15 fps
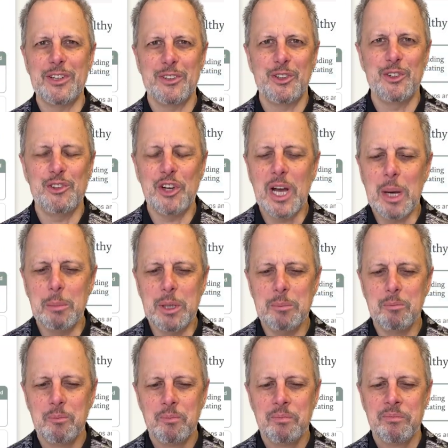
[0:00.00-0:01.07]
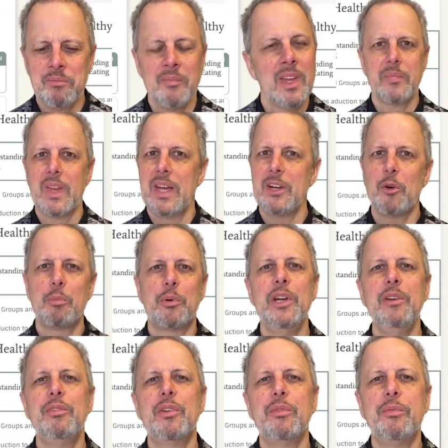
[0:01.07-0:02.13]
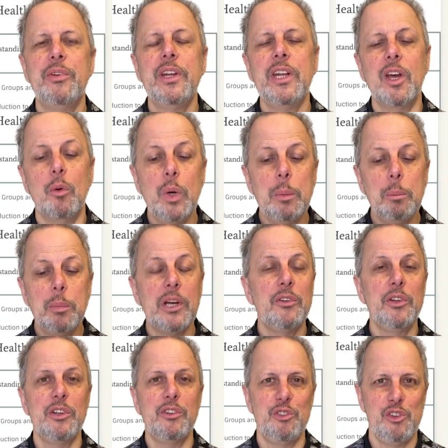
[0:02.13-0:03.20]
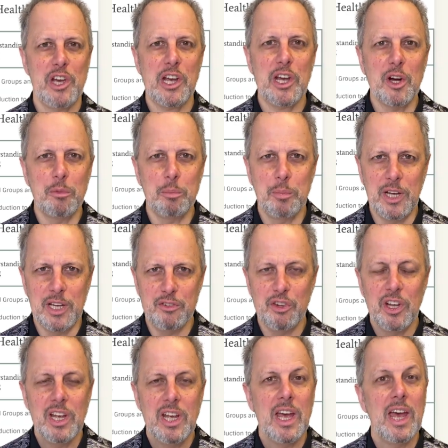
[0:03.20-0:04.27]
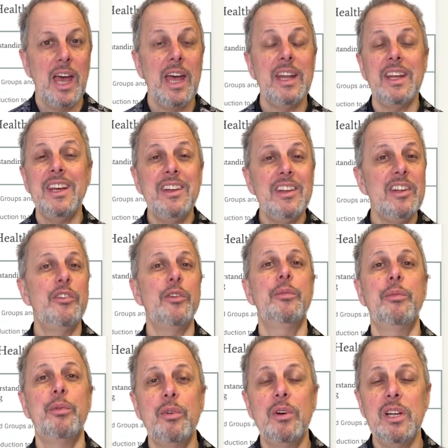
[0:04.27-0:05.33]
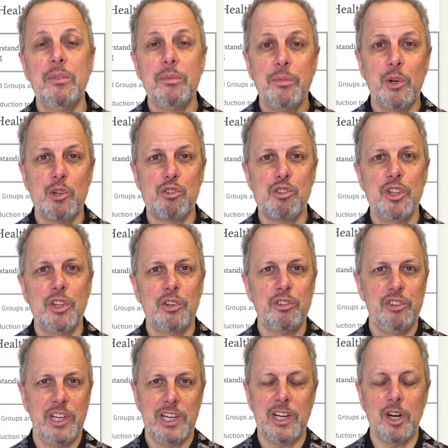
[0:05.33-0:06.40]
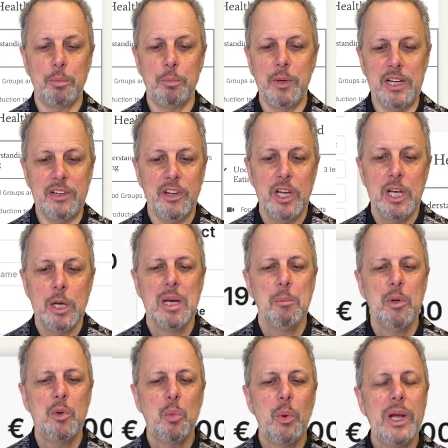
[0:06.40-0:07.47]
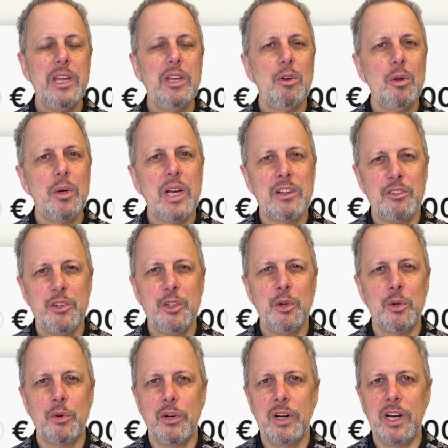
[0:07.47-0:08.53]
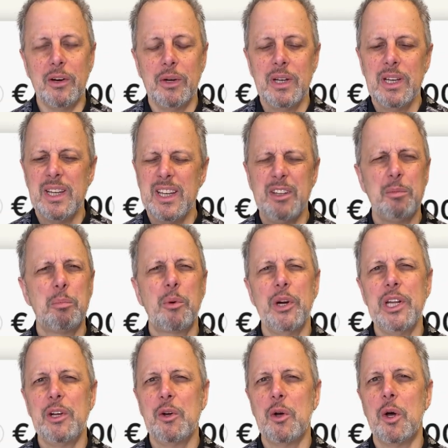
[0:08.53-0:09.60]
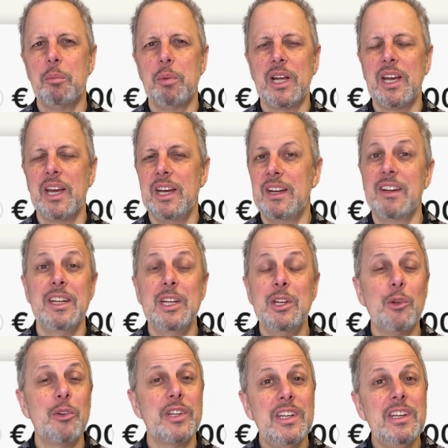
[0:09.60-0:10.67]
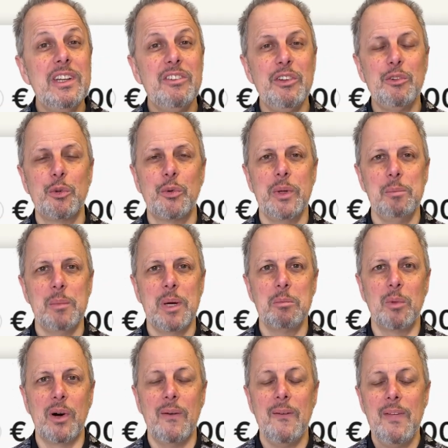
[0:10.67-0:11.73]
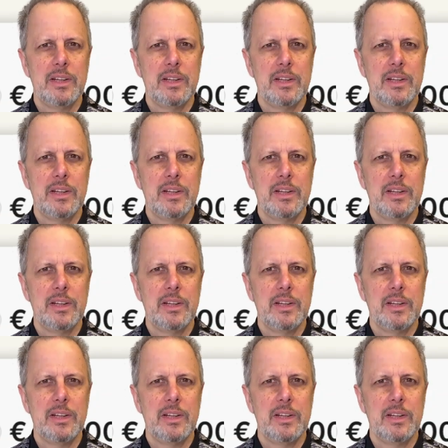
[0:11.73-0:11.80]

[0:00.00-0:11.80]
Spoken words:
Kajabi. In our previous video we built this checkout page and it is a fully functional checkout page. But when you look at the URL, it's pretty complicated, not easy to remember.